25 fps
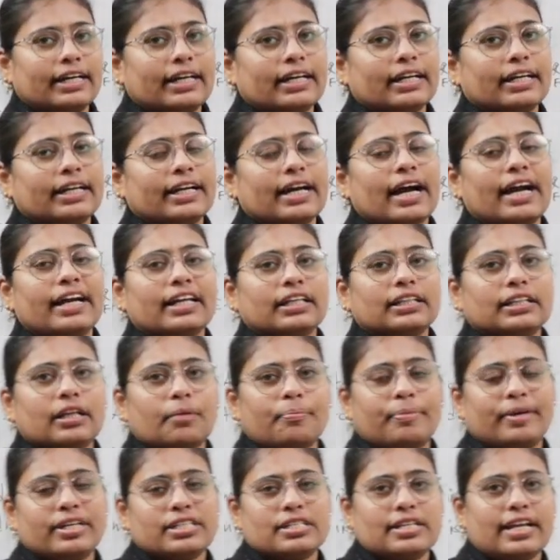recording the
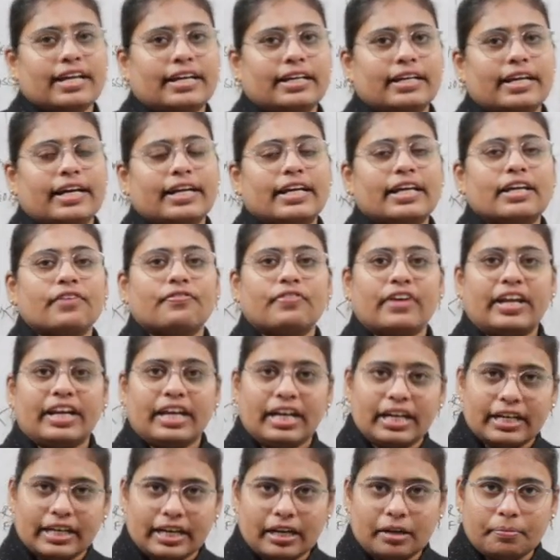baseline data, if
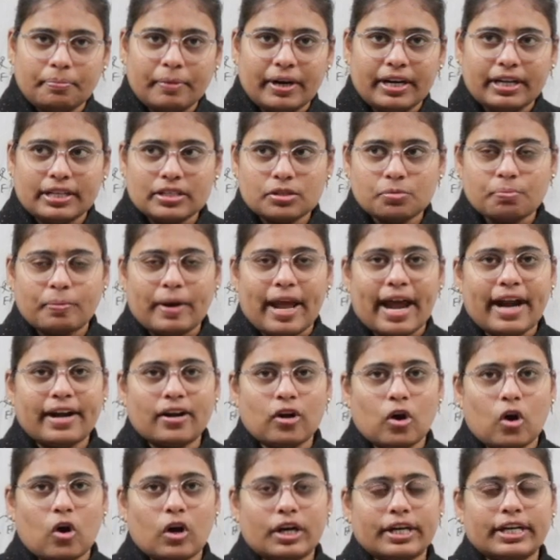any treatment is planned
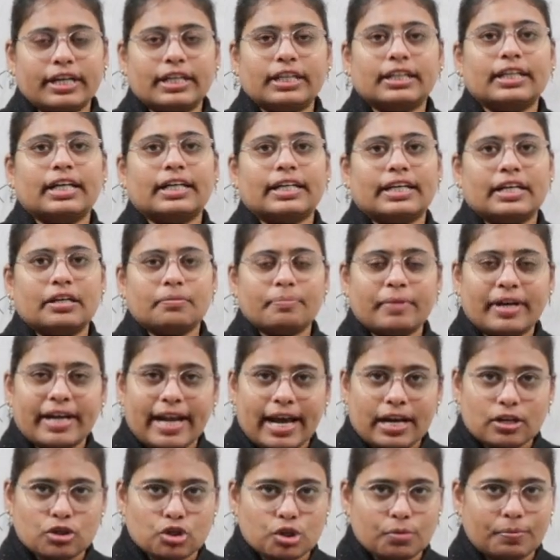already, the treatment
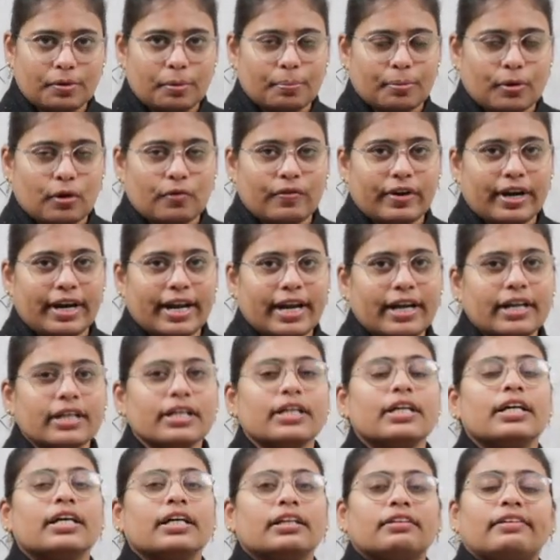has to be provided.
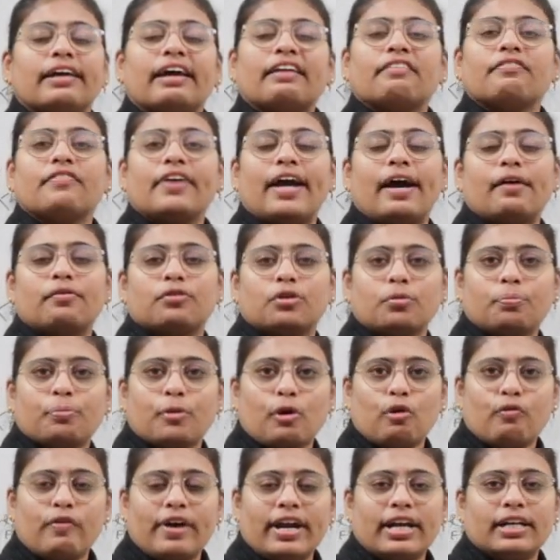Then we have to
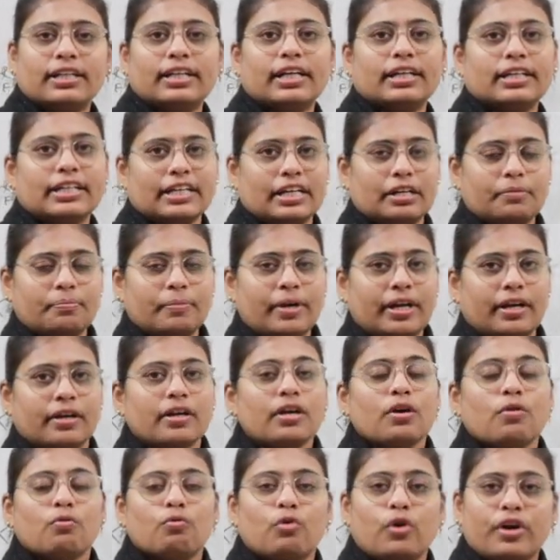provide the treatment
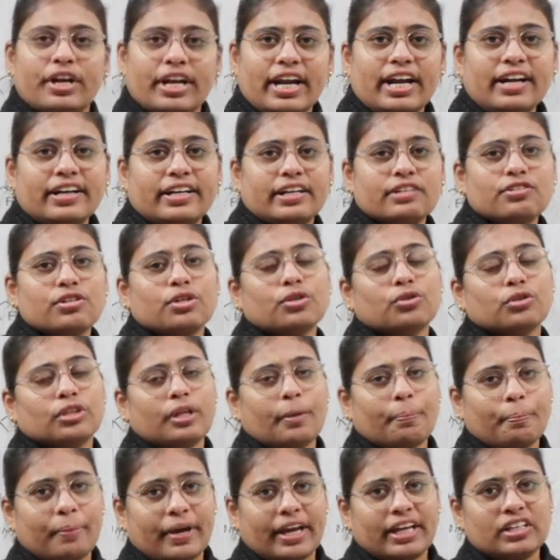orientation to the
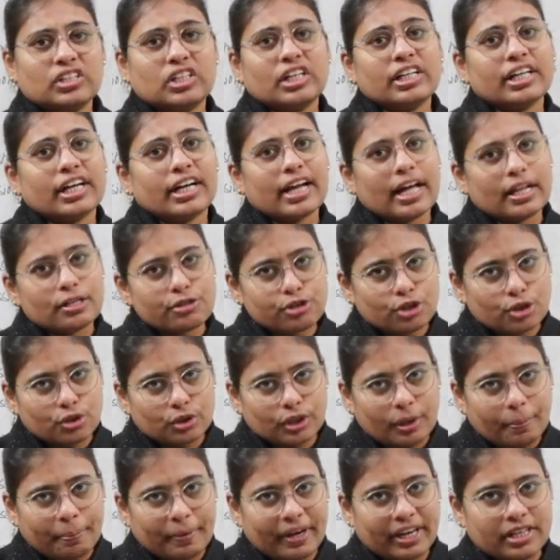patient and also to
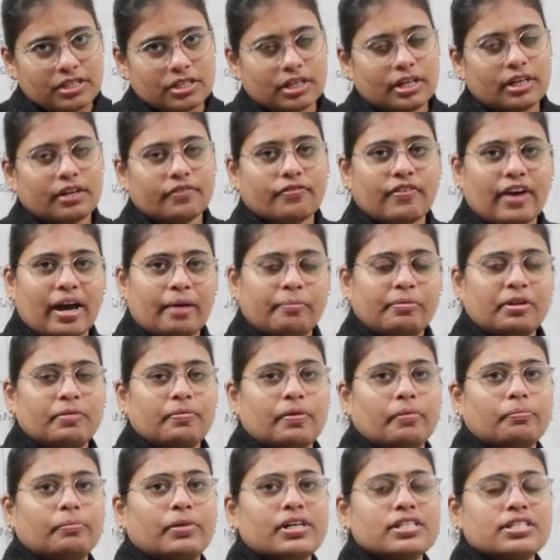the patient family
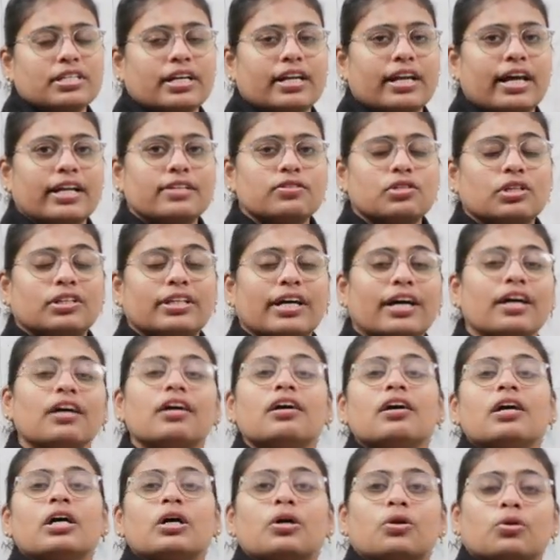members, and also the
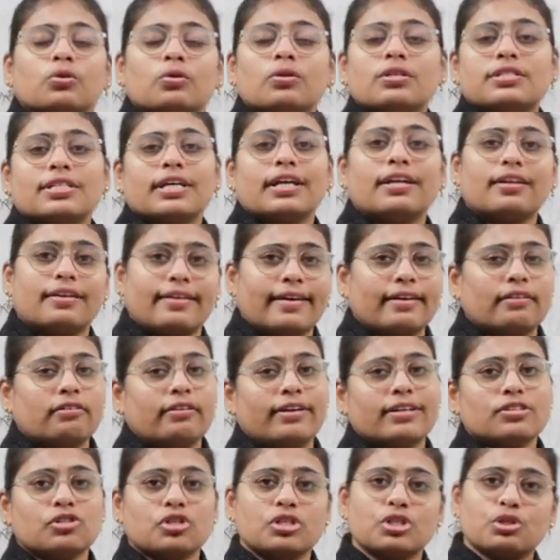rules and
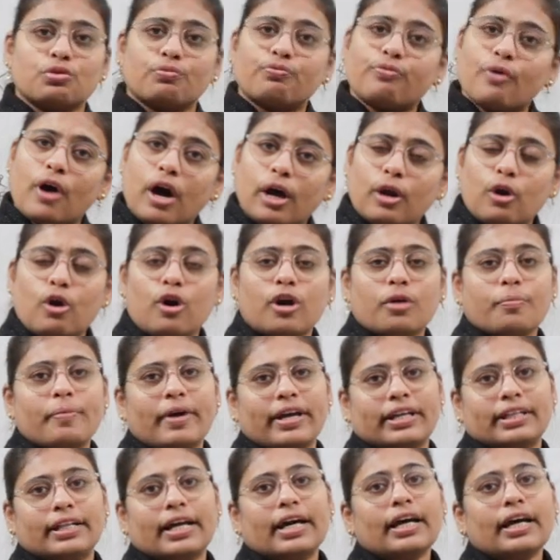regulations followed by